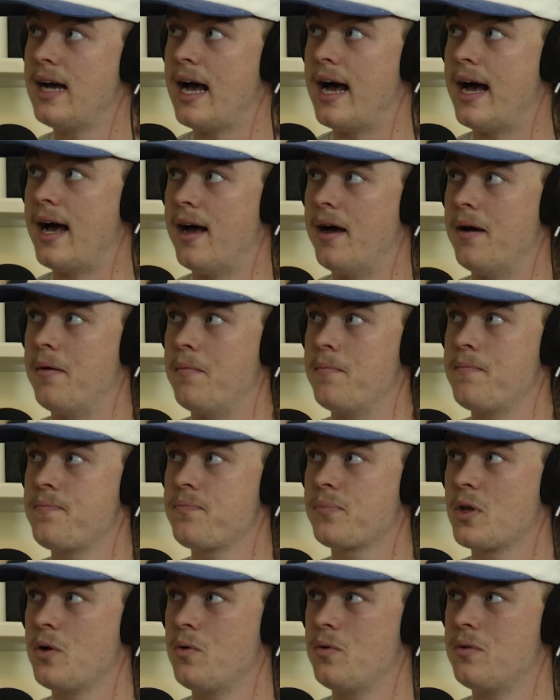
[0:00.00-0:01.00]

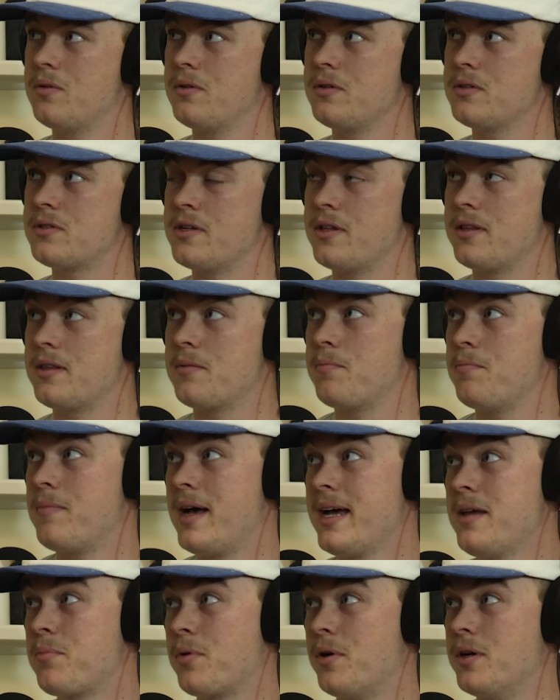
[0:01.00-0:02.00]
So the
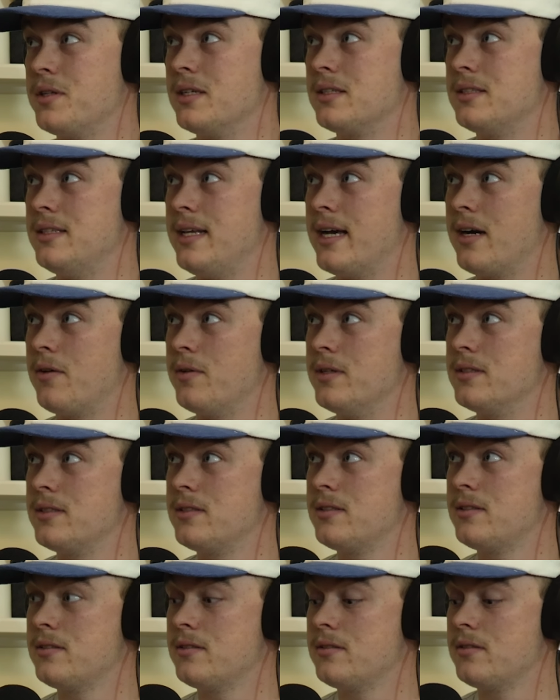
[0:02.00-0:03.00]
main process now
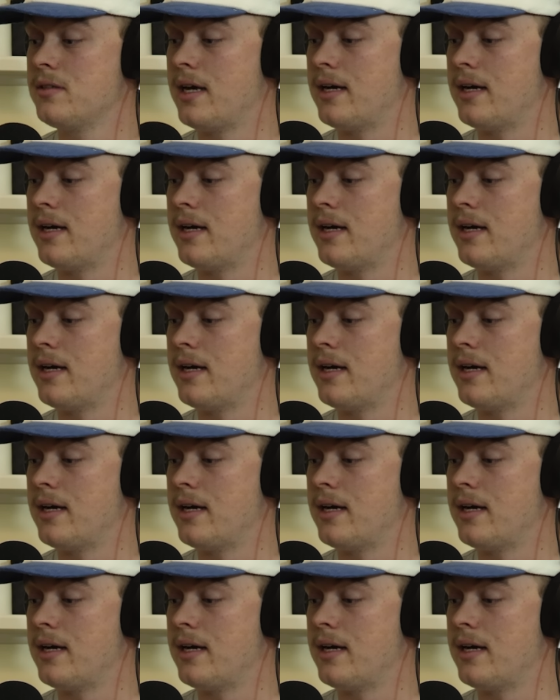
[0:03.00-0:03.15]
is